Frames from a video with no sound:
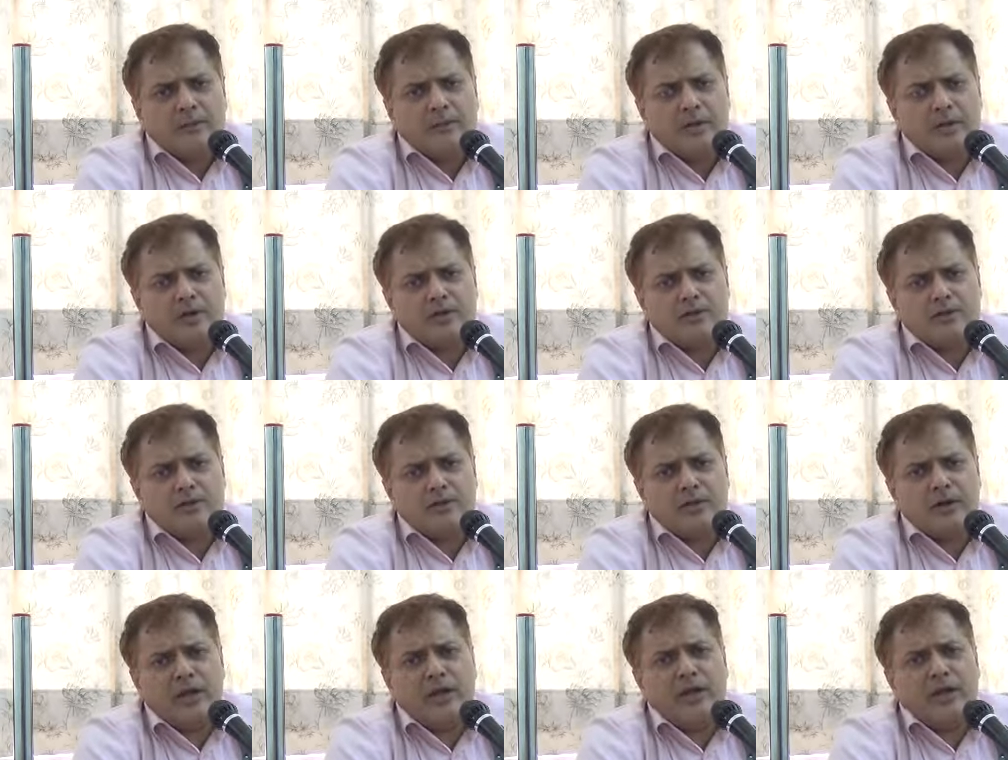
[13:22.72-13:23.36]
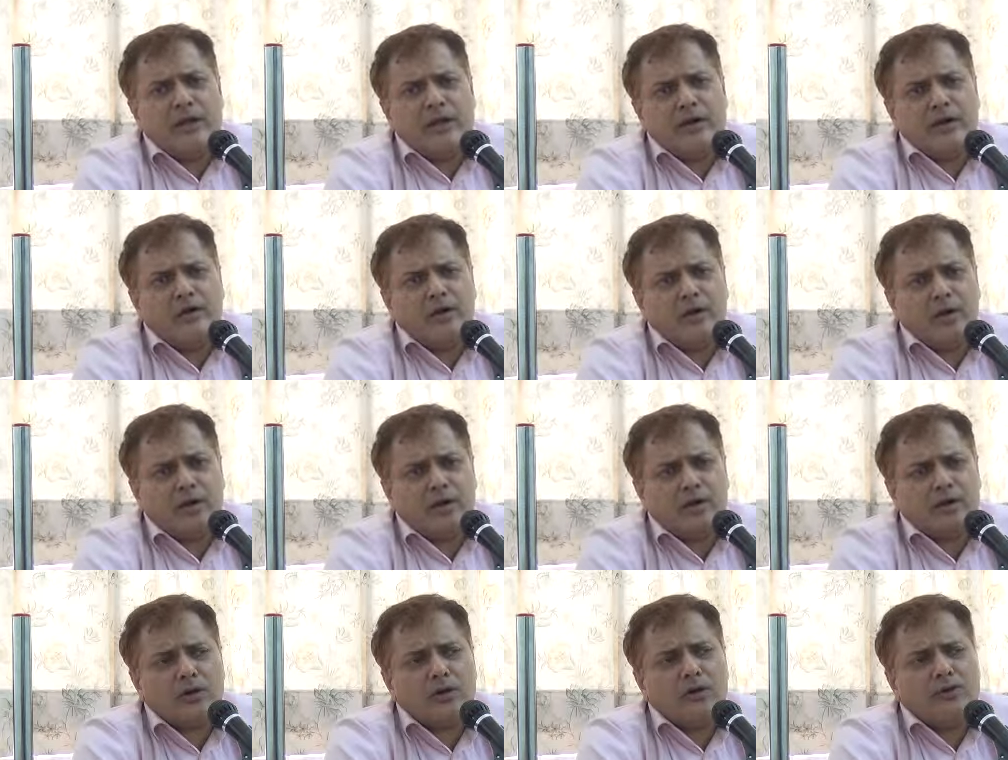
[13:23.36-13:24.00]
Because today
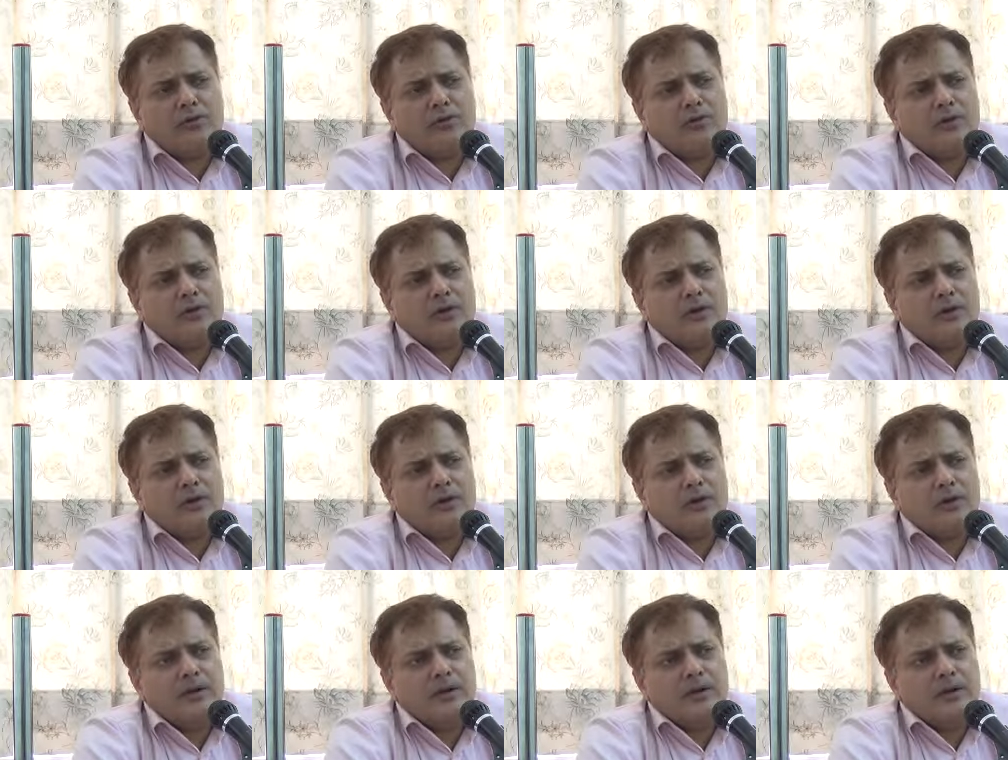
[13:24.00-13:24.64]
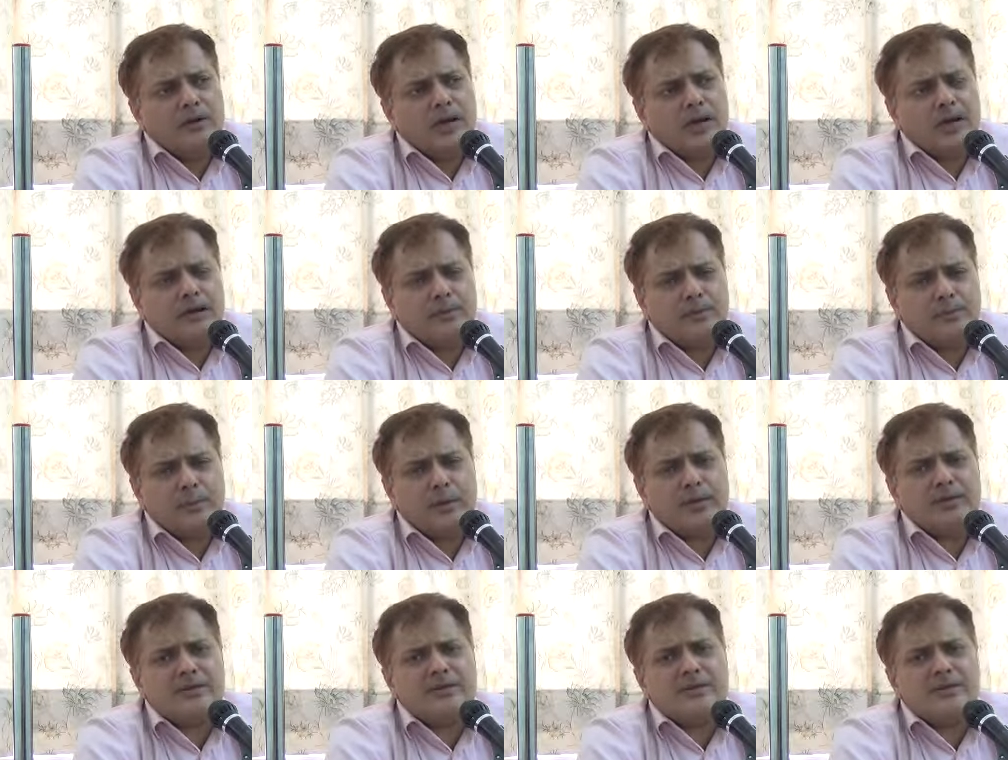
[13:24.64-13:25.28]
lot of
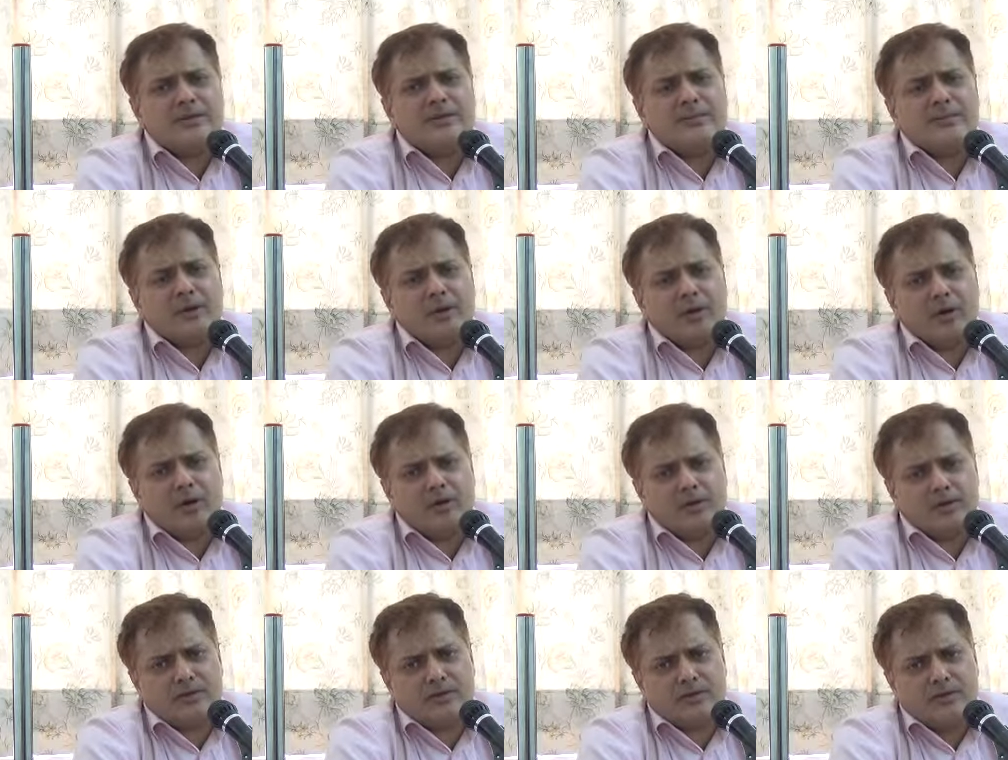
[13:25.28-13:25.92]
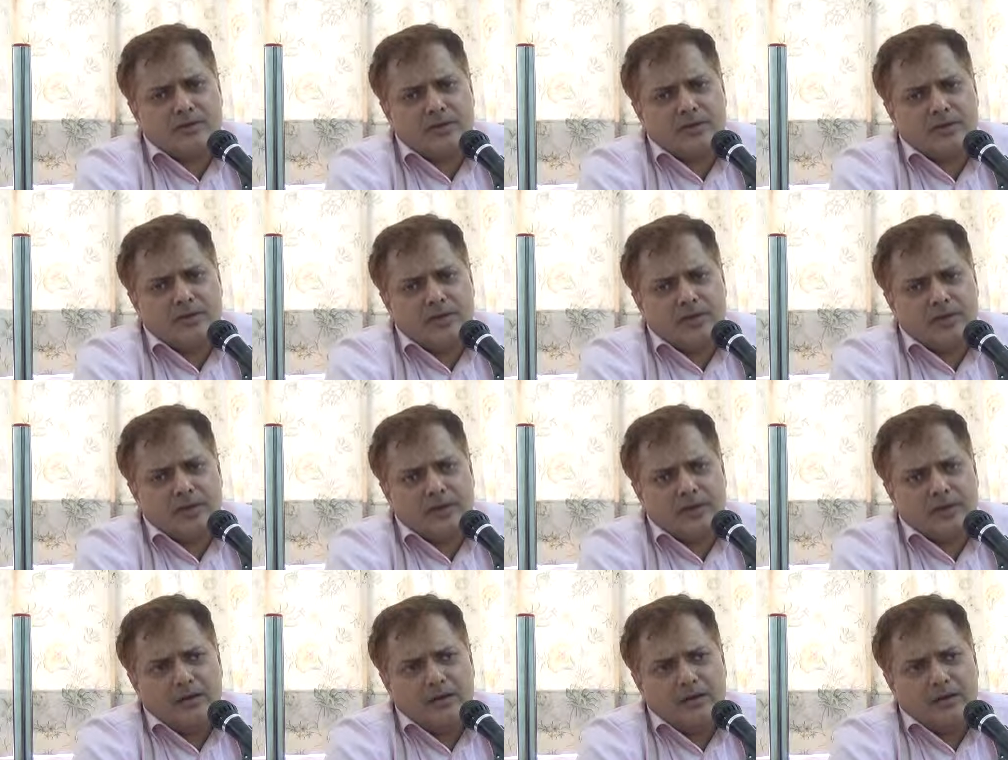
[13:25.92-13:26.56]
expenses, because
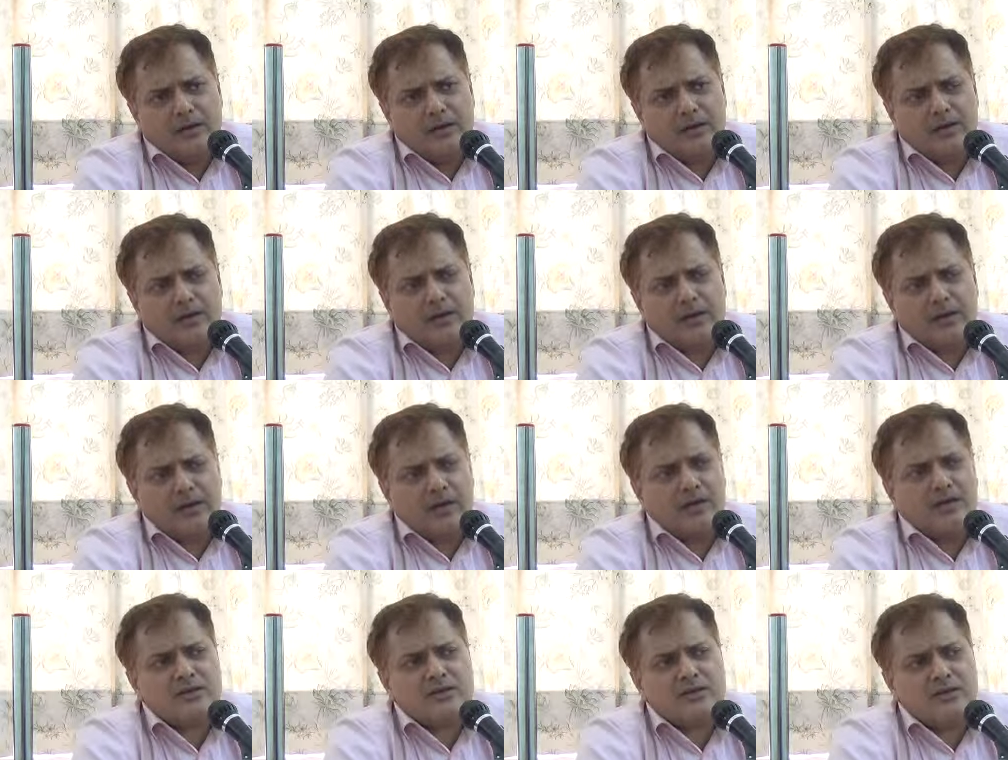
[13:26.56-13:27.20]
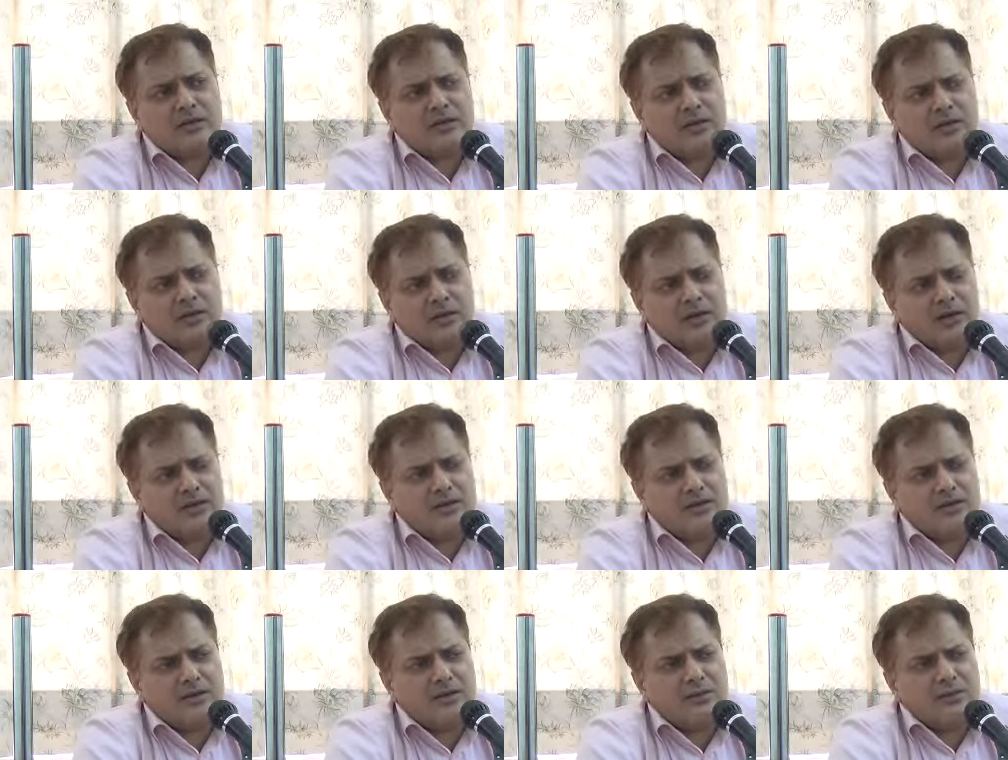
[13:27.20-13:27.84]
the clerks
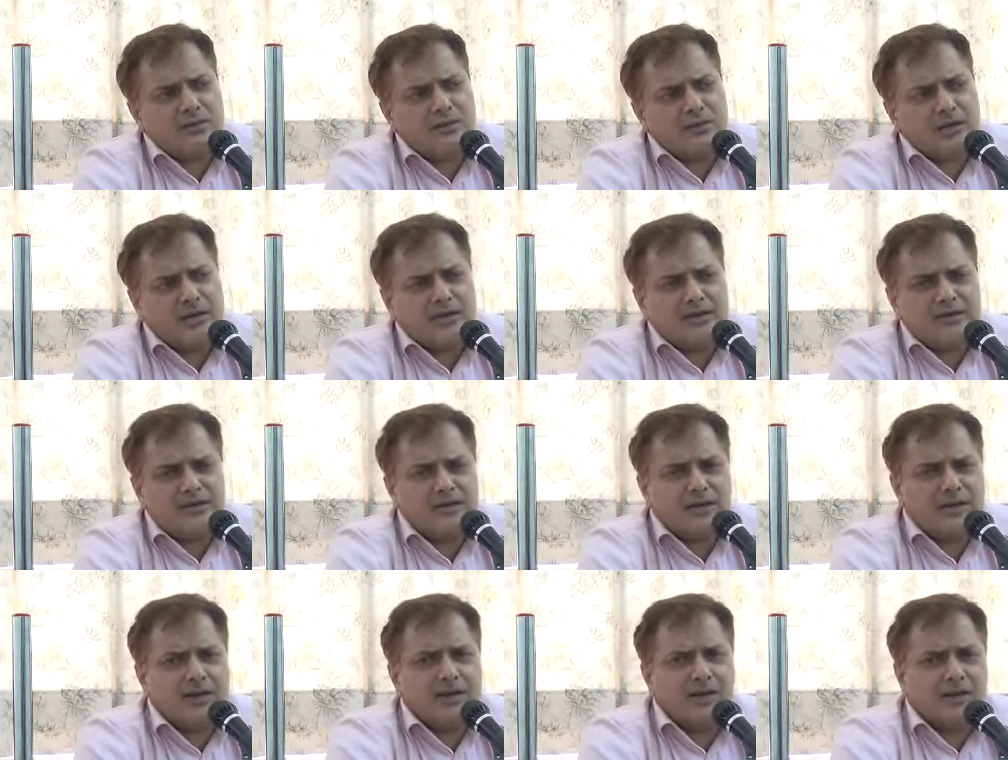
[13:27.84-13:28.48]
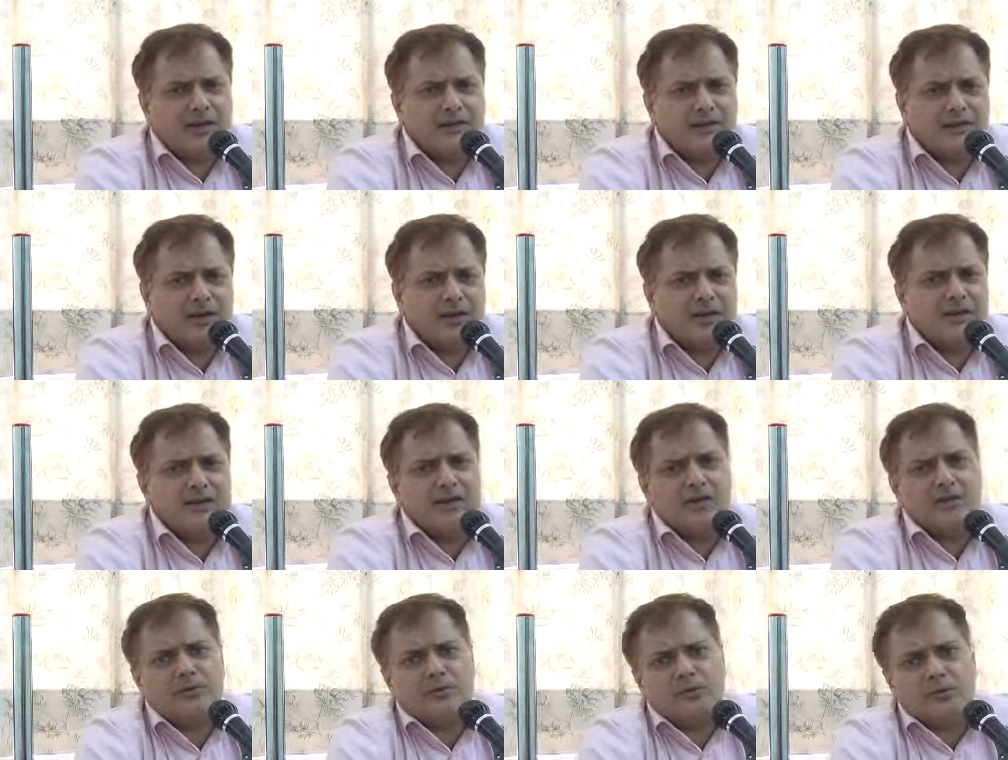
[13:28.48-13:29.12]
have to cancel an
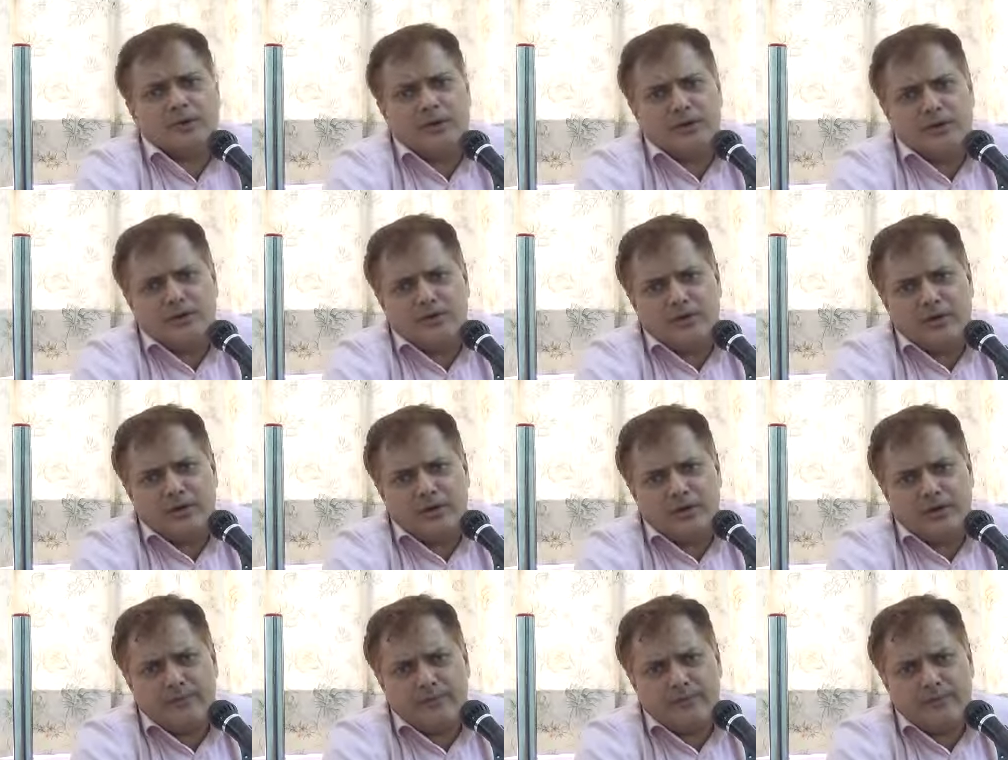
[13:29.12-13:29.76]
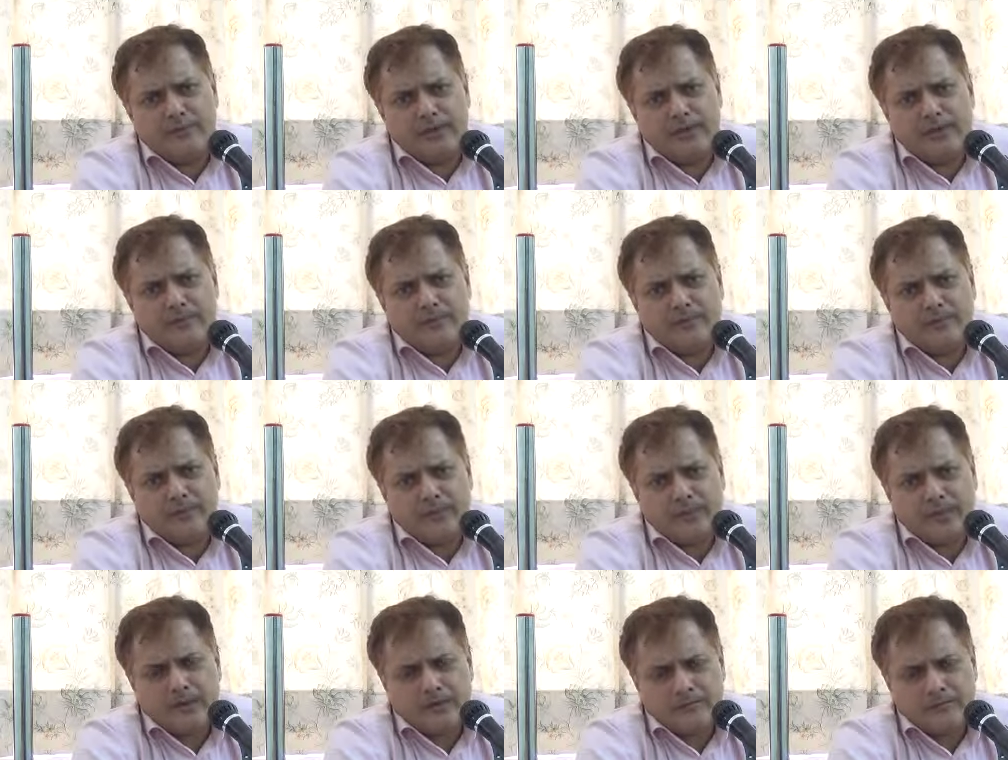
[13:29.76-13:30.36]
FD, they have to renew an FD,